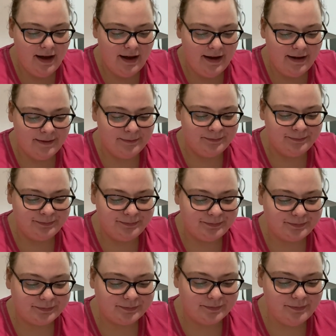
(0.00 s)

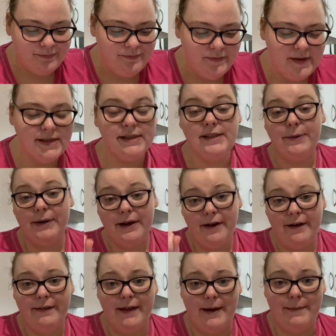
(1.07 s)
So I
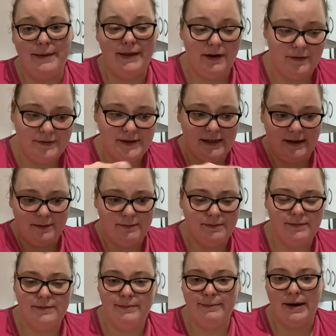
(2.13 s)
cut there, and then obviously I'm
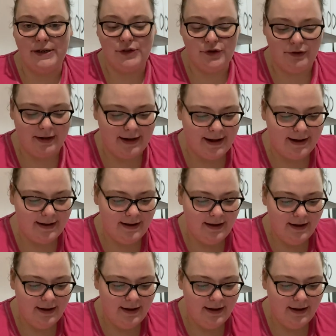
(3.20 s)
measuring it.